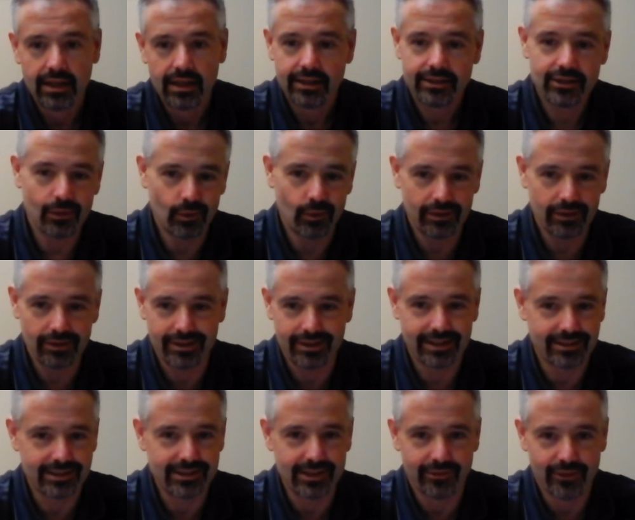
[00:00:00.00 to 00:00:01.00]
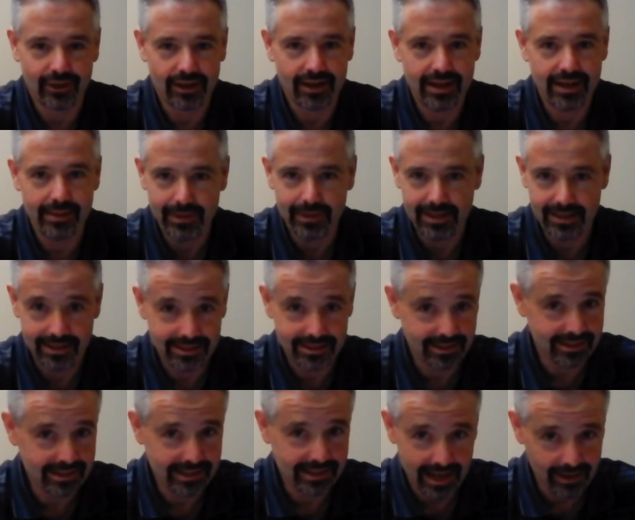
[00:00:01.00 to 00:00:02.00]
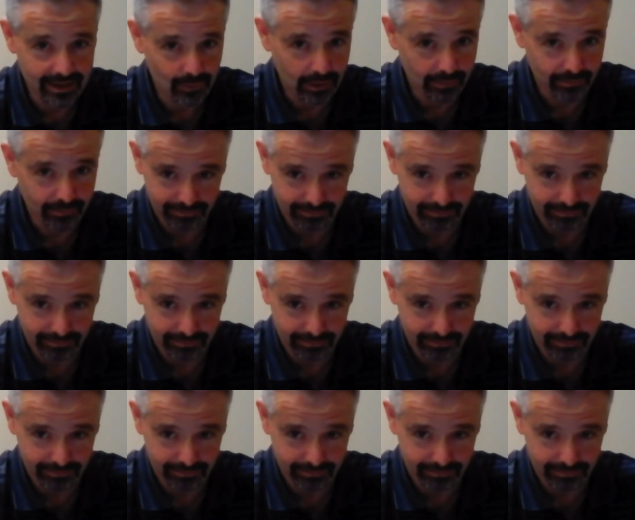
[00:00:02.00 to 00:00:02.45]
So we're looking at some of our companies and saying, well,